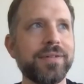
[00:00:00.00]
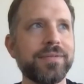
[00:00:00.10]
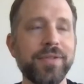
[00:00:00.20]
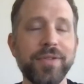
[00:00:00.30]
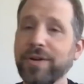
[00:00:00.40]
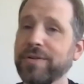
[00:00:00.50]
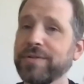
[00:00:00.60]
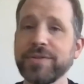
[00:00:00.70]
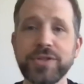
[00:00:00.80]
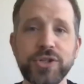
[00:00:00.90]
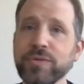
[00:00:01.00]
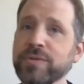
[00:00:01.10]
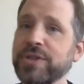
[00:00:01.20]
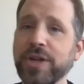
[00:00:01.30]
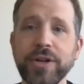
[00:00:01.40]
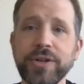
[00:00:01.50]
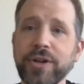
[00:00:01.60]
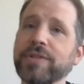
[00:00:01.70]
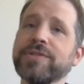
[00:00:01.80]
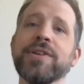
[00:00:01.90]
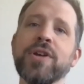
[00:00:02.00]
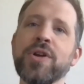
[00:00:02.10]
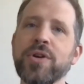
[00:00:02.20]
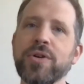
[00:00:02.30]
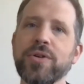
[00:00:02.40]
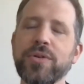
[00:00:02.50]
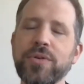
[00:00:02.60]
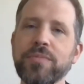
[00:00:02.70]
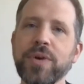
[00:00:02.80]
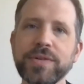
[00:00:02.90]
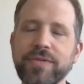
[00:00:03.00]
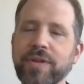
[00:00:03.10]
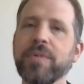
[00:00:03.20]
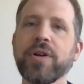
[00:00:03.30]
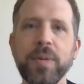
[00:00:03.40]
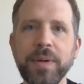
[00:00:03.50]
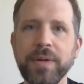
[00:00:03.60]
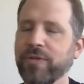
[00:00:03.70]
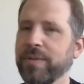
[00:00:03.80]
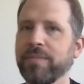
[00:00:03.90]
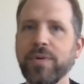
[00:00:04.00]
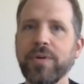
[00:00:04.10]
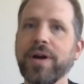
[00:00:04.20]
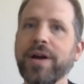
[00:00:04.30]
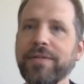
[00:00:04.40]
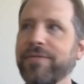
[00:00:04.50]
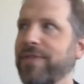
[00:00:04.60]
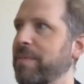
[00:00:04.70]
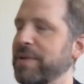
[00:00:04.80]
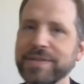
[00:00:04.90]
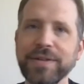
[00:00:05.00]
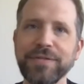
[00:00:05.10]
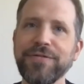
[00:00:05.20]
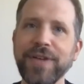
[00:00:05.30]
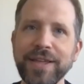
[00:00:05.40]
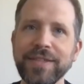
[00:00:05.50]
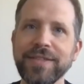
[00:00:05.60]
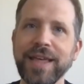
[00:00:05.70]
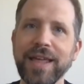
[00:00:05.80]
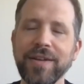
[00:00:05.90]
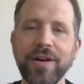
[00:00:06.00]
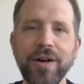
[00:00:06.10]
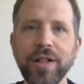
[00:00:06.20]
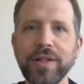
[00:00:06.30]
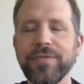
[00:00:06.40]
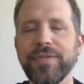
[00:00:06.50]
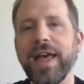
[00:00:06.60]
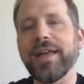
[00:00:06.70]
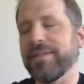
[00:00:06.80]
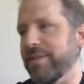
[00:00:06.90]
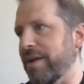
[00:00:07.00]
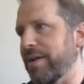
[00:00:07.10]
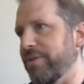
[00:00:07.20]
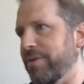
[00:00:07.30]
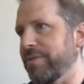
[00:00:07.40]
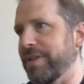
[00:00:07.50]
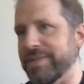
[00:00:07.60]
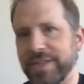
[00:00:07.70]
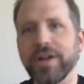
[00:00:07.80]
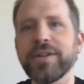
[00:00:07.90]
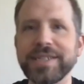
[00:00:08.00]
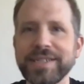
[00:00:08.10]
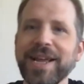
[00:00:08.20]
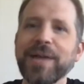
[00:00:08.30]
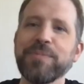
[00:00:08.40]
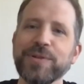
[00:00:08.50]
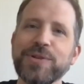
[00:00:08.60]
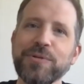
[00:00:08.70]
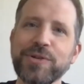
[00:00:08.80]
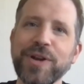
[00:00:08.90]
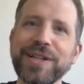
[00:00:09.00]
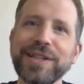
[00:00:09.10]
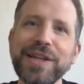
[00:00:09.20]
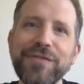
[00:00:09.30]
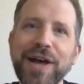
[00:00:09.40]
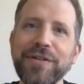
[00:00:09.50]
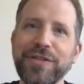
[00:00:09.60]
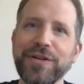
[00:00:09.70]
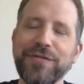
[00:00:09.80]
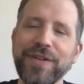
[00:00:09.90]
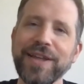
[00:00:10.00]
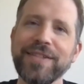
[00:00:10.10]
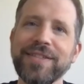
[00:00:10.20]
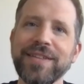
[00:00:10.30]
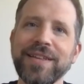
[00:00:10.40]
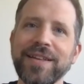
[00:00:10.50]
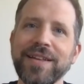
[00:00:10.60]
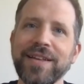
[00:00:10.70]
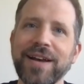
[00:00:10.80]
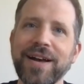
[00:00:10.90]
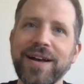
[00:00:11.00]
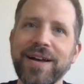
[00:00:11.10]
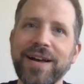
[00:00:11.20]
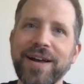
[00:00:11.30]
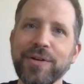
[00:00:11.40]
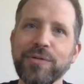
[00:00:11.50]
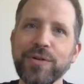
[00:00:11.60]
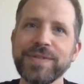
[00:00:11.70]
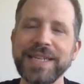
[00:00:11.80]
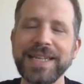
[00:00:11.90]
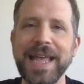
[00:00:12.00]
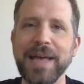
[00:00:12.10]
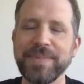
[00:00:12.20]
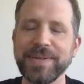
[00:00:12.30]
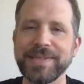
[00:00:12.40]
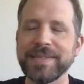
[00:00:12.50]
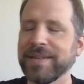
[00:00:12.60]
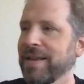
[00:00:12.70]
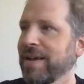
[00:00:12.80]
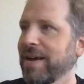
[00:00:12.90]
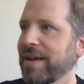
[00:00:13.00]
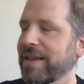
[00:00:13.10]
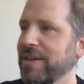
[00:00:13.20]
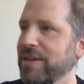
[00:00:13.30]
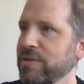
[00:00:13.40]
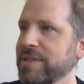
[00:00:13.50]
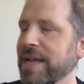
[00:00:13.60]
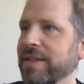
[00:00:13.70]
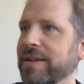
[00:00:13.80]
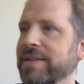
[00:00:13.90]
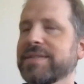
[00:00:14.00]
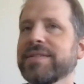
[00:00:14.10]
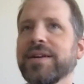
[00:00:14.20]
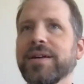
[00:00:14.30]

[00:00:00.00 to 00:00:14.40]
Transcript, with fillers: their students, young adults, who most of them are coming from families of faith and all of that. They're these young disciples who are trying to live out their faith on Grove City campus. Can you tell us,